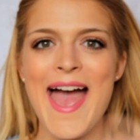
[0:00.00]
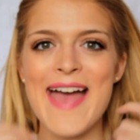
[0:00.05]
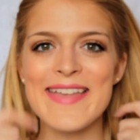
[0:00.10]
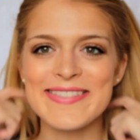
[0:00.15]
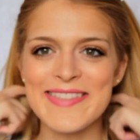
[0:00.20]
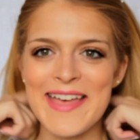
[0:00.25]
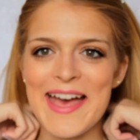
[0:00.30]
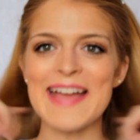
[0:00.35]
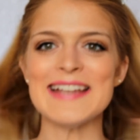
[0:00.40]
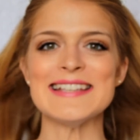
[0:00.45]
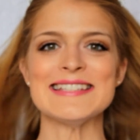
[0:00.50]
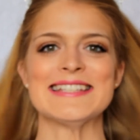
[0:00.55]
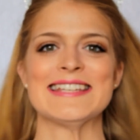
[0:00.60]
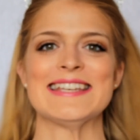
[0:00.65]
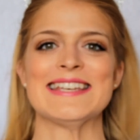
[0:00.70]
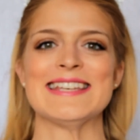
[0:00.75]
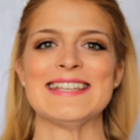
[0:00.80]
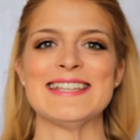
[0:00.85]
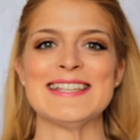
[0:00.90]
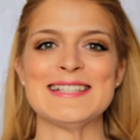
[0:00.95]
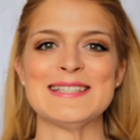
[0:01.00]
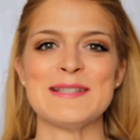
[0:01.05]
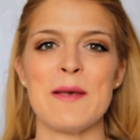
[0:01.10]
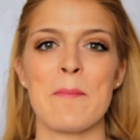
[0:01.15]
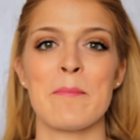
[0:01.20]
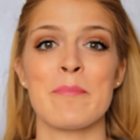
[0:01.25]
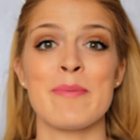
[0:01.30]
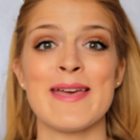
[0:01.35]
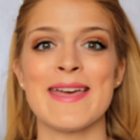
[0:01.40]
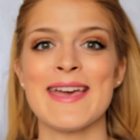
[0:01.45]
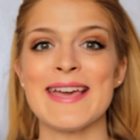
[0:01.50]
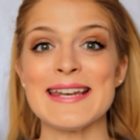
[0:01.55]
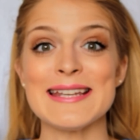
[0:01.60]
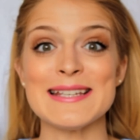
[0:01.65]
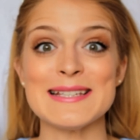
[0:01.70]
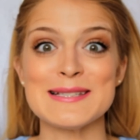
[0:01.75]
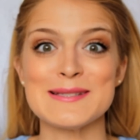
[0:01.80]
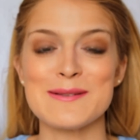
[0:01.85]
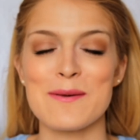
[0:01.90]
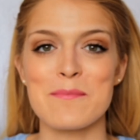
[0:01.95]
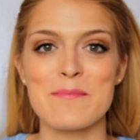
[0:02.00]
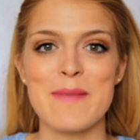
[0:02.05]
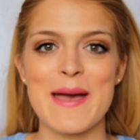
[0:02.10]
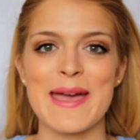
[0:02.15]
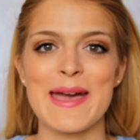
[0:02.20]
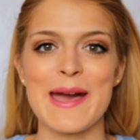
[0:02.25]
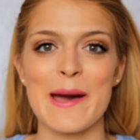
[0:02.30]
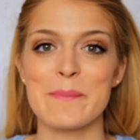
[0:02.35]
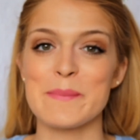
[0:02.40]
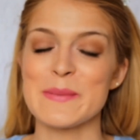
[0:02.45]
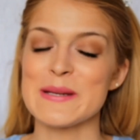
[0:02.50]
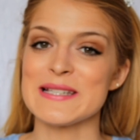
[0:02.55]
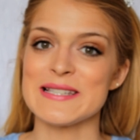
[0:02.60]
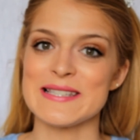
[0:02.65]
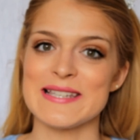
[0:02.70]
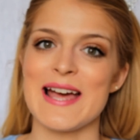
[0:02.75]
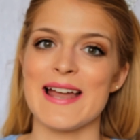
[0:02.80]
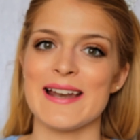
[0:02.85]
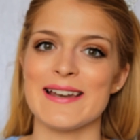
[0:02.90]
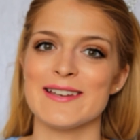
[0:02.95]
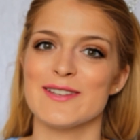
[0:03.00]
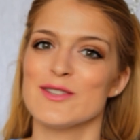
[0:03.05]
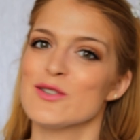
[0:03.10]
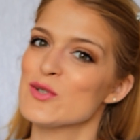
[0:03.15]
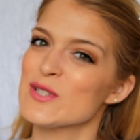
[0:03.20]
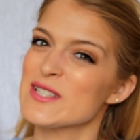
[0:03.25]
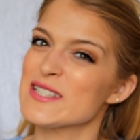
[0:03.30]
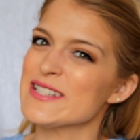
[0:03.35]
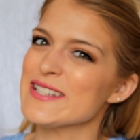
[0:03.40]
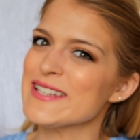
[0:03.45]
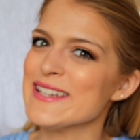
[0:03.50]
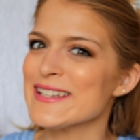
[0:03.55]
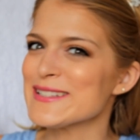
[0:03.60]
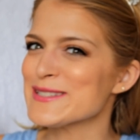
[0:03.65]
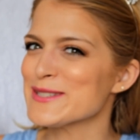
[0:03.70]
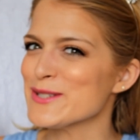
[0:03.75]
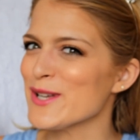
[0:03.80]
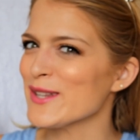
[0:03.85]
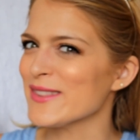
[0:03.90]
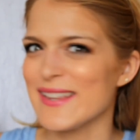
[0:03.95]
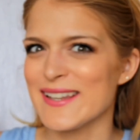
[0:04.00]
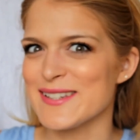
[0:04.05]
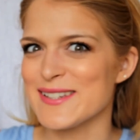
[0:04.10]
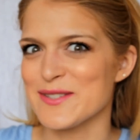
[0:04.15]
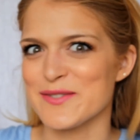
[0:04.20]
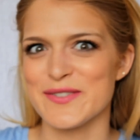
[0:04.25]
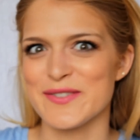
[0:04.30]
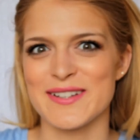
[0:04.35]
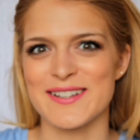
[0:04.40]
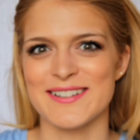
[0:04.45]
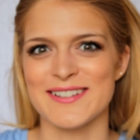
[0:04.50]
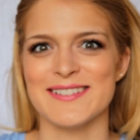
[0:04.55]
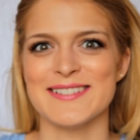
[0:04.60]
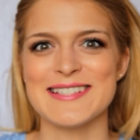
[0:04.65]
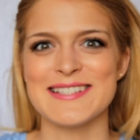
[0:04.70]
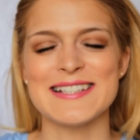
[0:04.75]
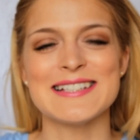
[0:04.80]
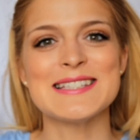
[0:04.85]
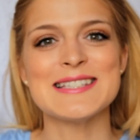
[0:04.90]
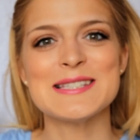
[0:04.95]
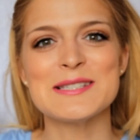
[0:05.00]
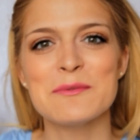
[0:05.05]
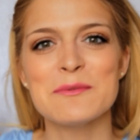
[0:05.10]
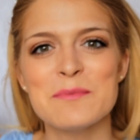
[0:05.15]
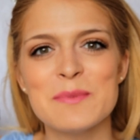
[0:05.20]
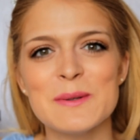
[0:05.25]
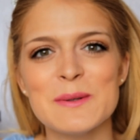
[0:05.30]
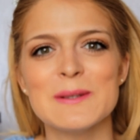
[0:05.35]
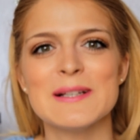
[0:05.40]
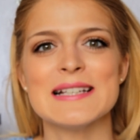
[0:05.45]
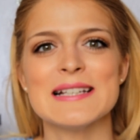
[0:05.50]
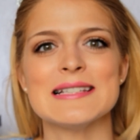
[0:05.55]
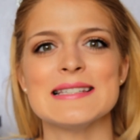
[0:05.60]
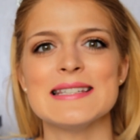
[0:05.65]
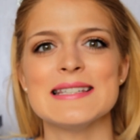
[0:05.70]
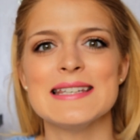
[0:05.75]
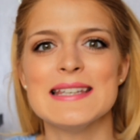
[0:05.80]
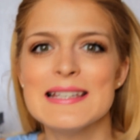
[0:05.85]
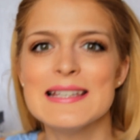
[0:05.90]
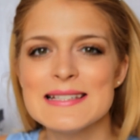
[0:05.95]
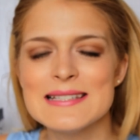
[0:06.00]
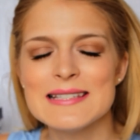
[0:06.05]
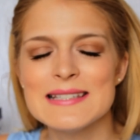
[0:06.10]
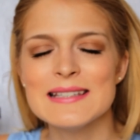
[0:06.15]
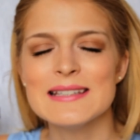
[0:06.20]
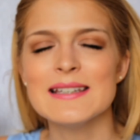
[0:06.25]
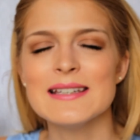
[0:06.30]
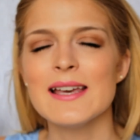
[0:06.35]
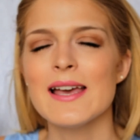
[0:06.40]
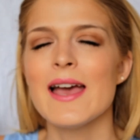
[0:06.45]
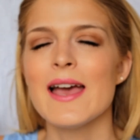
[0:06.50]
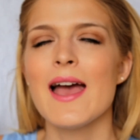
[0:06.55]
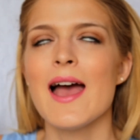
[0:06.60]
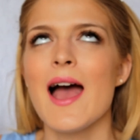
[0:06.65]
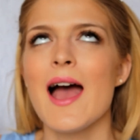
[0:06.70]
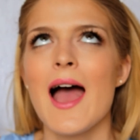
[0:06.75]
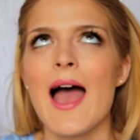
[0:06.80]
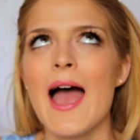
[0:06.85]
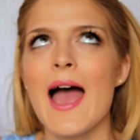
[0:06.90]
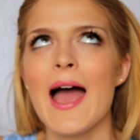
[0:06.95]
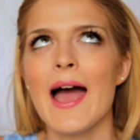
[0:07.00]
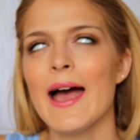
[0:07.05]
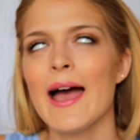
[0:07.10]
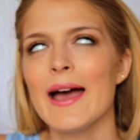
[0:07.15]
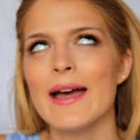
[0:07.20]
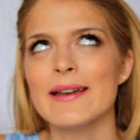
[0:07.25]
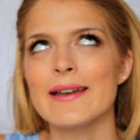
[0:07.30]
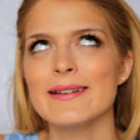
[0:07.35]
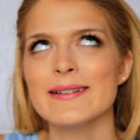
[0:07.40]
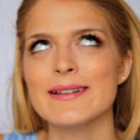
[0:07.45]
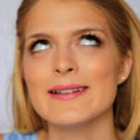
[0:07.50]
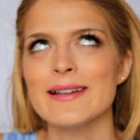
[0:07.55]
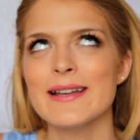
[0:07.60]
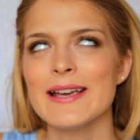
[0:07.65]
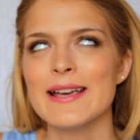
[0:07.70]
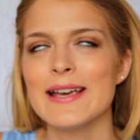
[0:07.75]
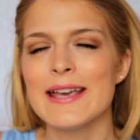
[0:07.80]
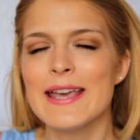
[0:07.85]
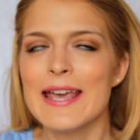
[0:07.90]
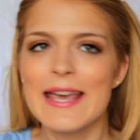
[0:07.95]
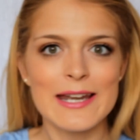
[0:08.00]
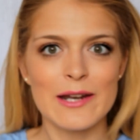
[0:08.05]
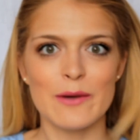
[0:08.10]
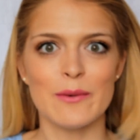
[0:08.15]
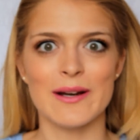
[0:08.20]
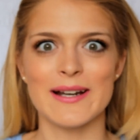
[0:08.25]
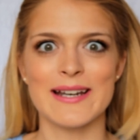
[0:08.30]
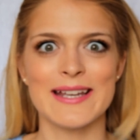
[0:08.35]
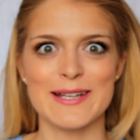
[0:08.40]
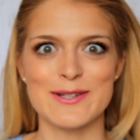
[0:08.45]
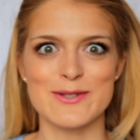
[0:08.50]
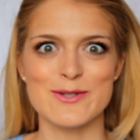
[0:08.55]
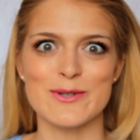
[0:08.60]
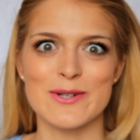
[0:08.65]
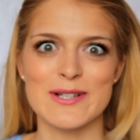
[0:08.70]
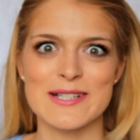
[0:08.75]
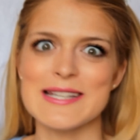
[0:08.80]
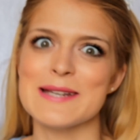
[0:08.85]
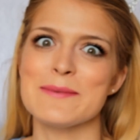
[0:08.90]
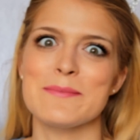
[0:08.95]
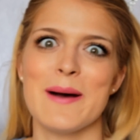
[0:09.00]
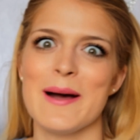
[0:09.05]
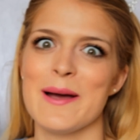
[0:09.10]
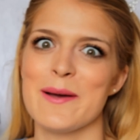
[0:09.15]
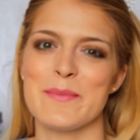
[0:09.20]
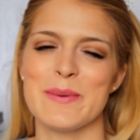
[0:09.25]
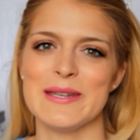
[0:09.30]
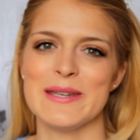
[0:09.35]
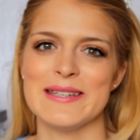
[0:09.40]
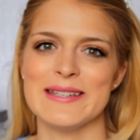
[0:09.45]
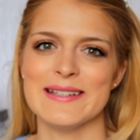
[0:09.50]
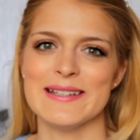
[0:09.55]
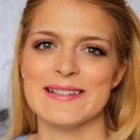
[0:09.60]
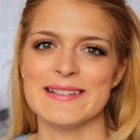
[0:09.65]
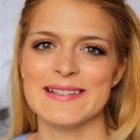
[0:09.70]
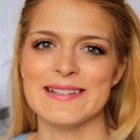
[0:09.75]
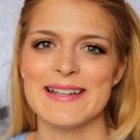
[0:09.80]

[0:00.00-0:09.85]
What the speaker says: And that is beginner's makeup done. You see, it's not that difficult. It's simple, it's easy, and anyone can do it in my opinion.